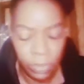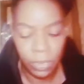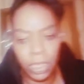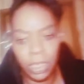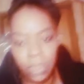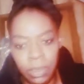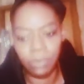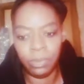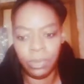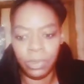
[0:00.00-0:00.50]

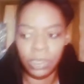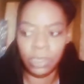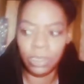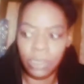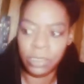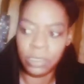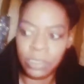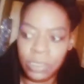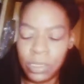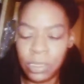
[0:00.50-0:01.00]
it
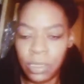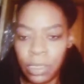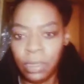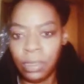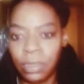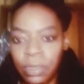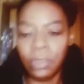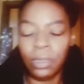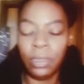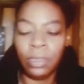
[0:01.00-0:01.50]
was
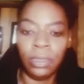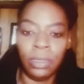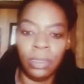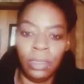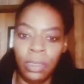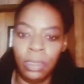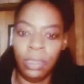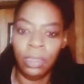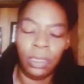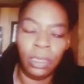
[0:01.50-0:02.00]

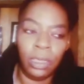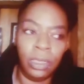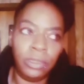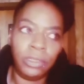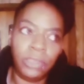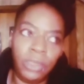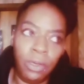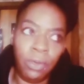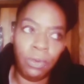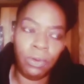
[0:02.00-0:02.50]
a
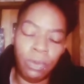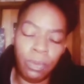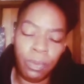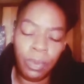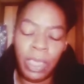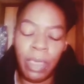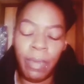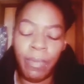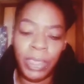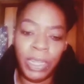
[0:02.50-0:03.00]
total,
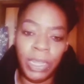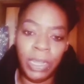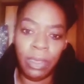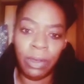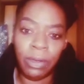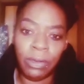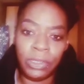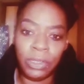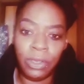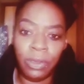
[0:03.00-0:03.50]
we have been
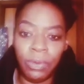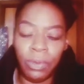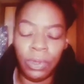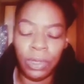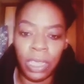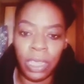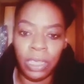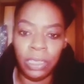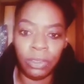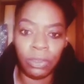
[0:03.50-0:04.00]
there a total of
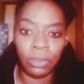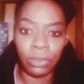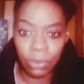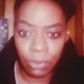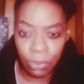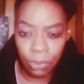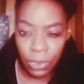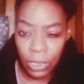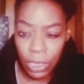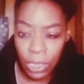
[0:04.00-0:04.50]
like
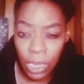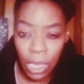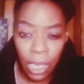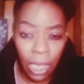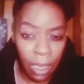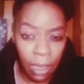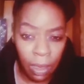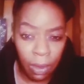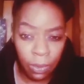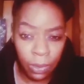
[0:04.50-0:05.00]
three
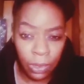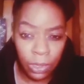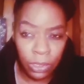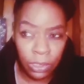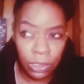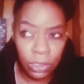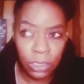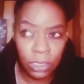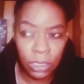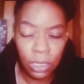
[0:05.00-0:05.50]

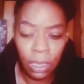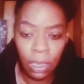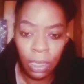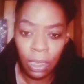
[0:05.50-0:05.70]
hours.